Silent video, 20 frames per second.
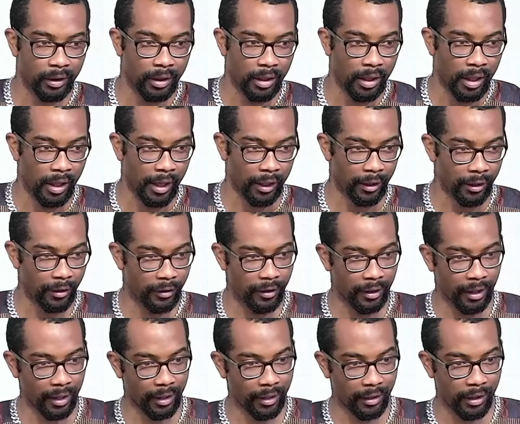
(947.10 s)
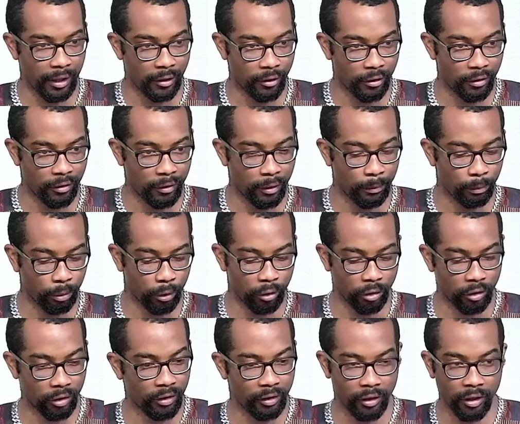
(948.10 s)
At least in her case, he
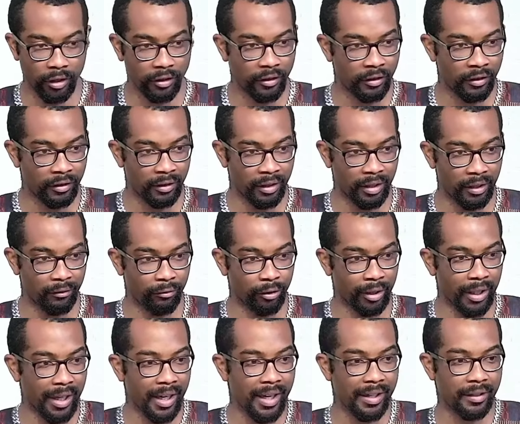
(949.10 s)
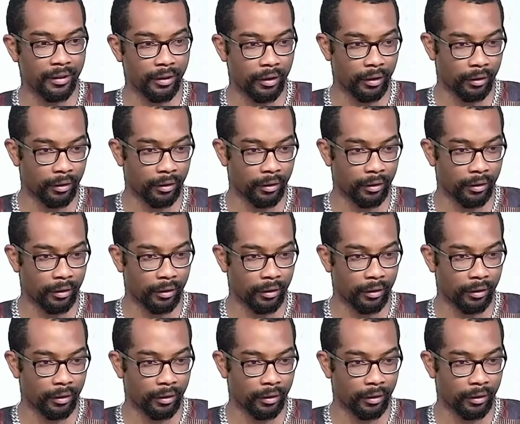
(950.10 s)
pushed. Just didn't even ask her.